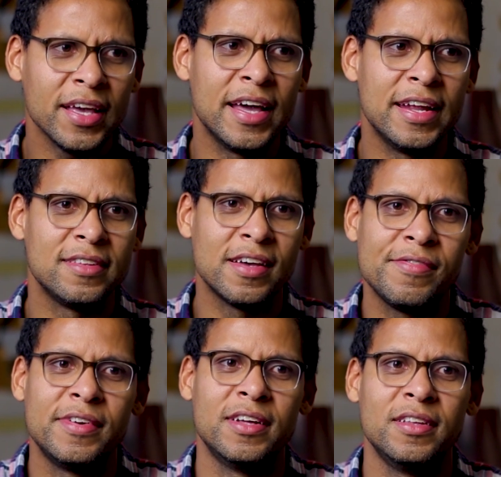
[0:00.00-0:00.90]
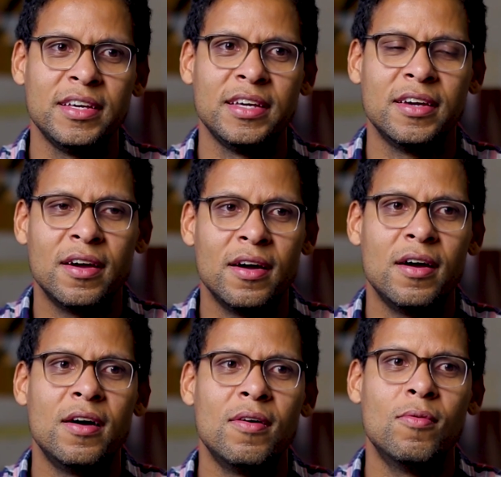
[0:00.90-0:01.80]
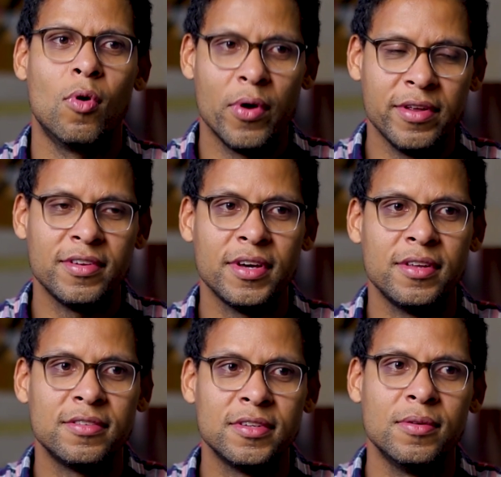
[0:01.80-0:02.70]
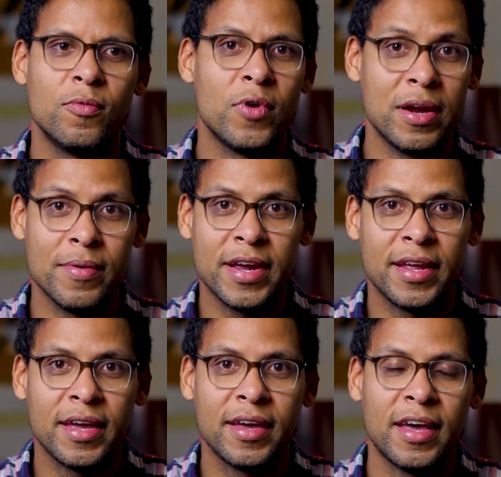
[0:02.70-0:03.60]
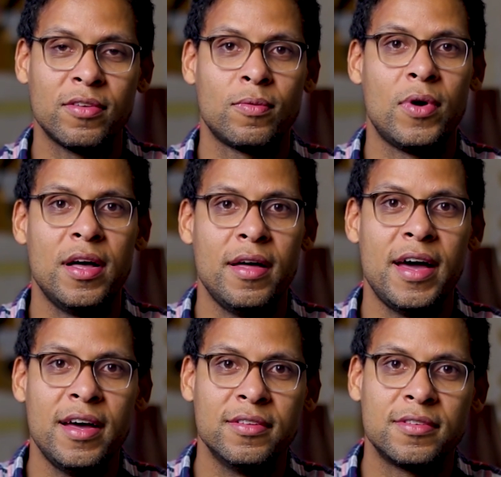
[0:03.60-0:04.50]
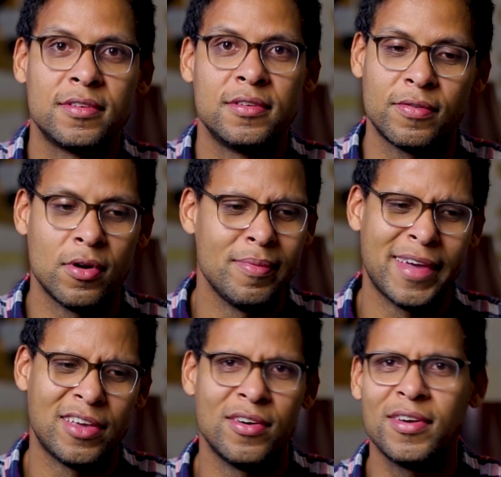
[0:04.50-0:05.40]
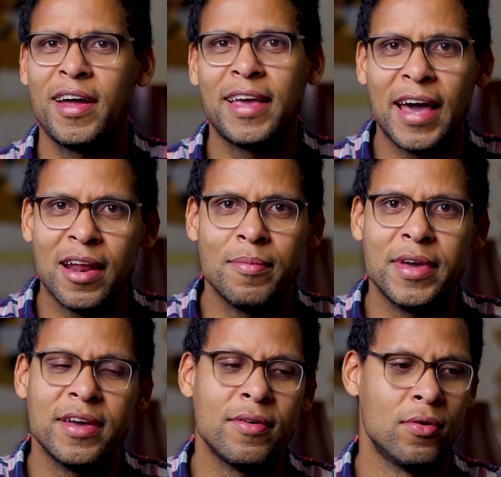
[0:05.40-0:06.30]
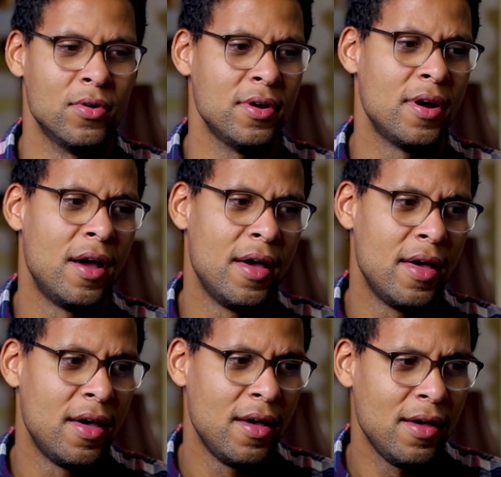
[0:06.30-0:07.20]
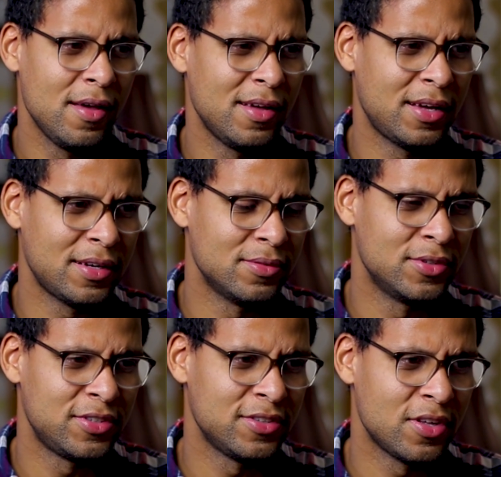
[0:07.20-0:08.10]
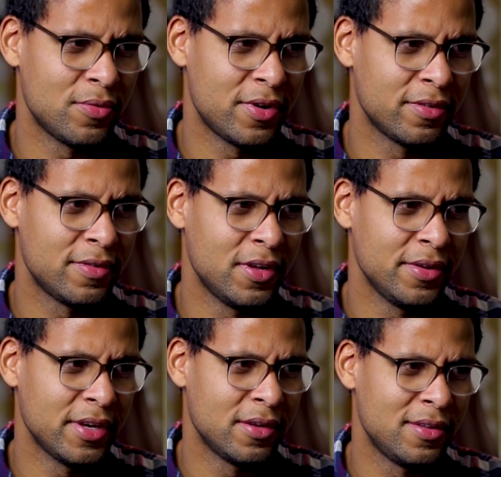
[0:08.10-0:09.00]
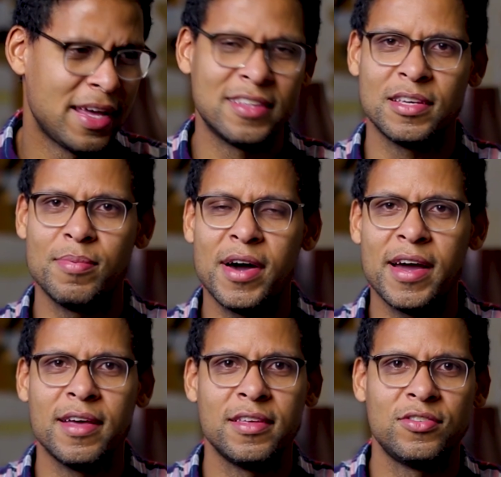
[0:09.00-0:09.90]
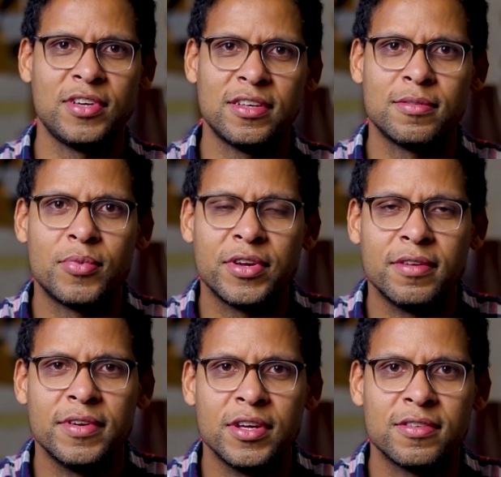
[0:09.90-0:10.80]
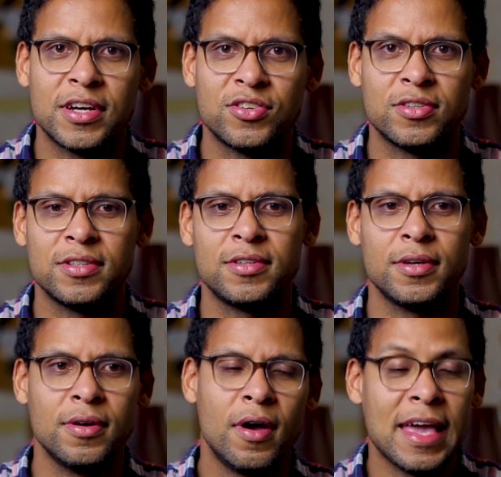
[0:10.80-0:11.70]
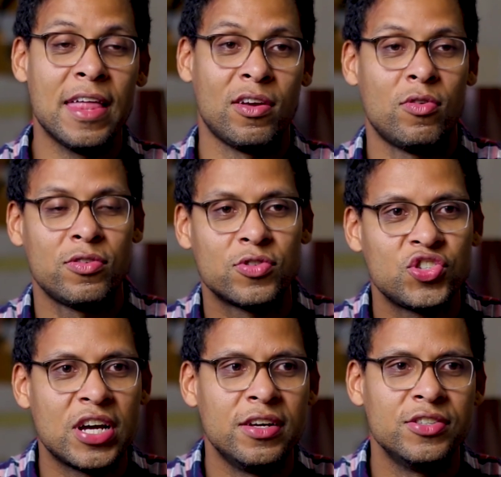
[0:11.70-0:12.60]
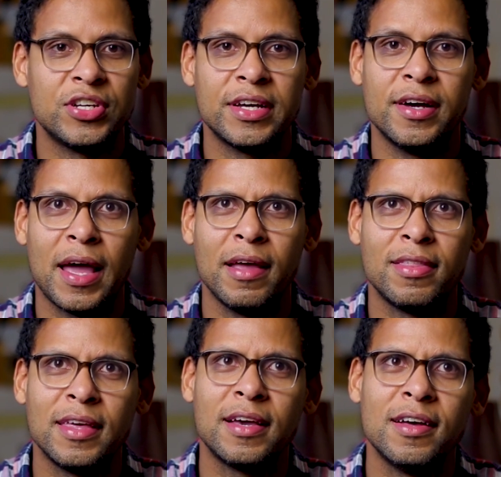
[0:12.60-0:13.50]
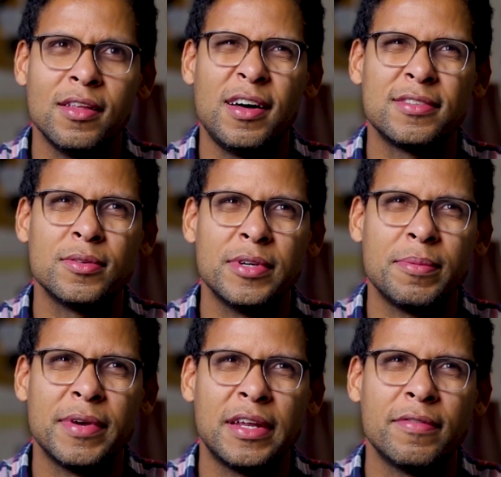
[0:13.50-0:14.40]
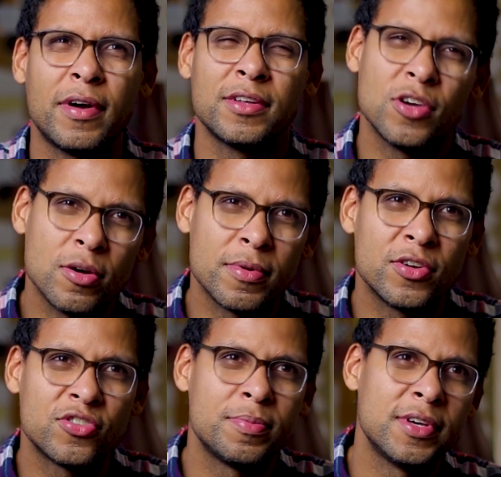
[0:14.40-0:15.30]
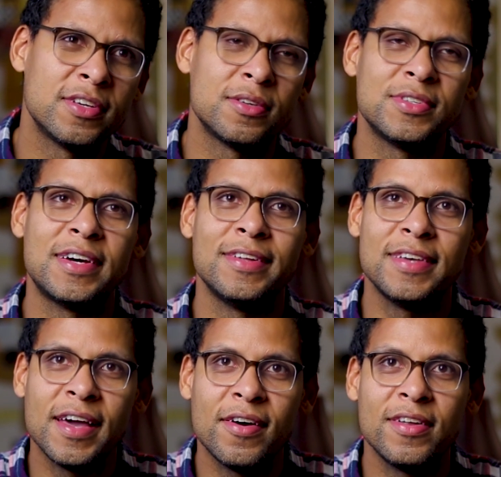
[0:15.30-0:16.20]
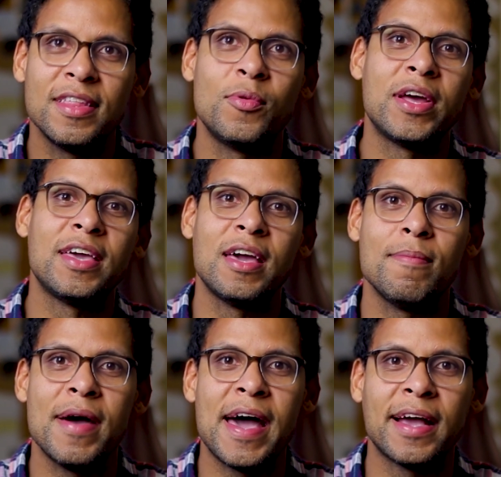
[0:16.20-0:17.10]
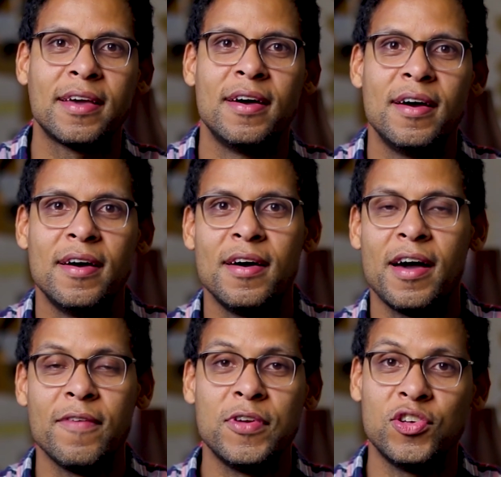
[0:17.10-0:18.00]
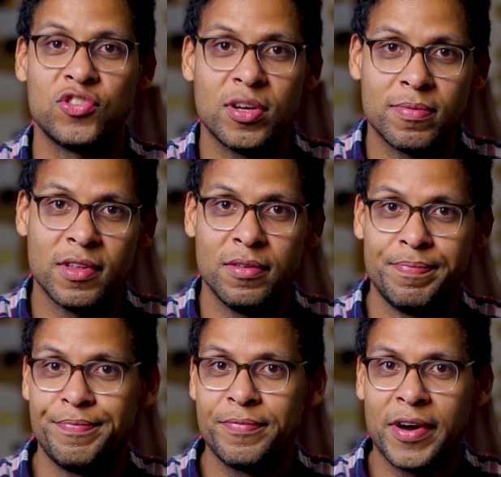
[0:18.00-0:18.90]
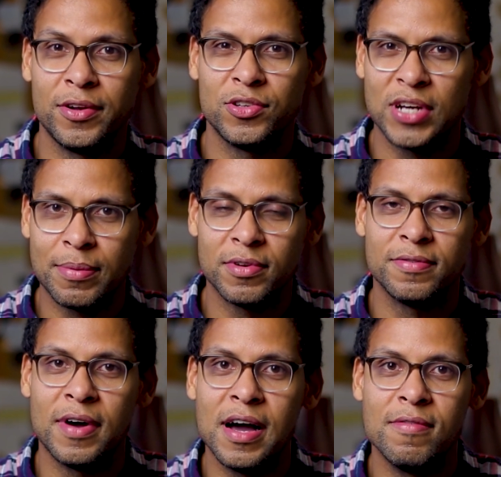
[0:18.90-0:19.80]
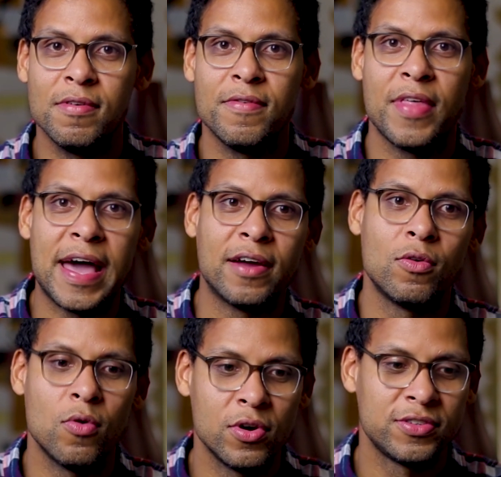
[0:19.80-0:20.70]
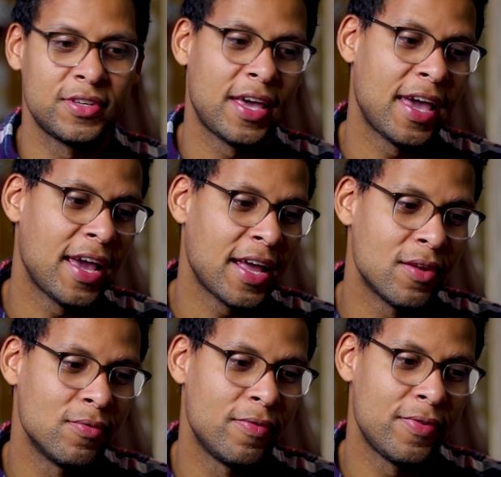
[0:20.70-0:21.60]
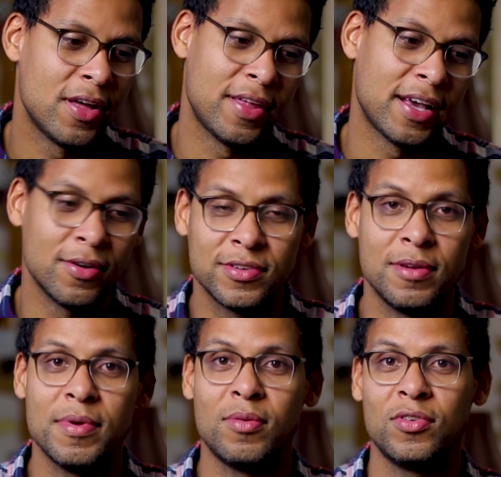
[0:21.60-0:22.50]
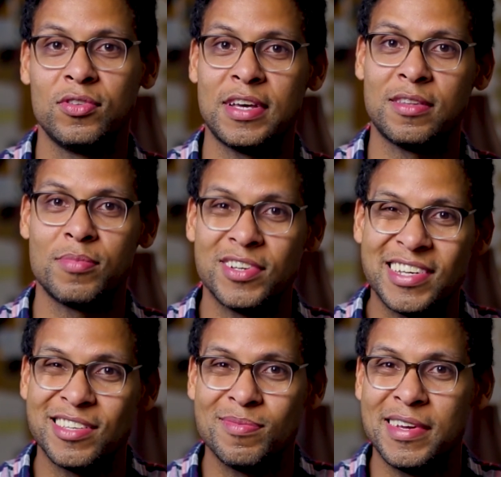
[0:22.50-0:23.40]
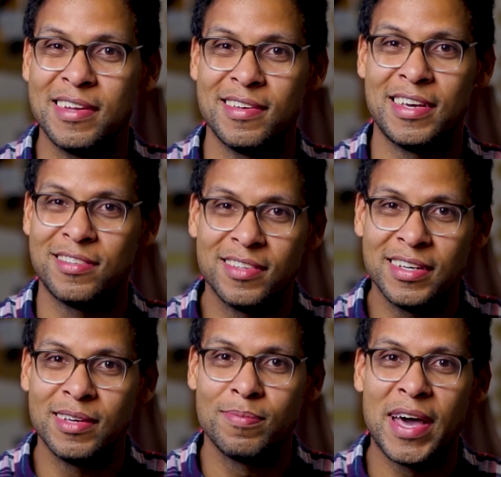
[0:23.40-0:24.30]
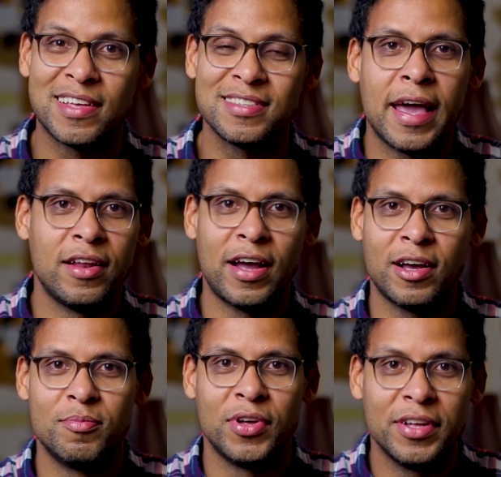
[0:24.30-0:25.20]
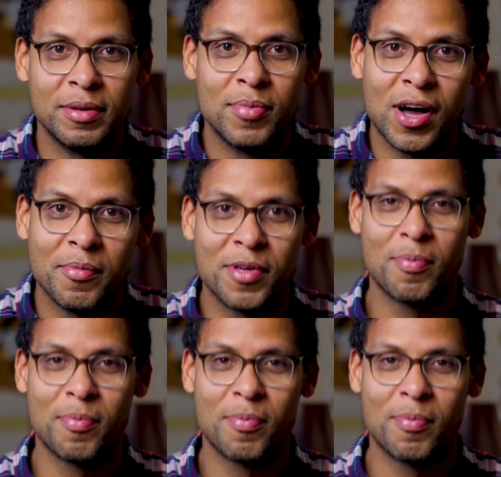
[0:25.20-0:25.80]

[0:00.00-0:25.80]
it definitely warranted some rereading as well as from Khan Academy or what's this other one I was following? Nancy Pye. I think she has some pretty good videos actually too. Yeah, that course was challenging. I think I lost a week beginning of October just because I was out of town. And then when I came back, I finished up the final chapter 5 of that course and felt like I was going to be able to take the pre-assessment easily past. And I completely bombed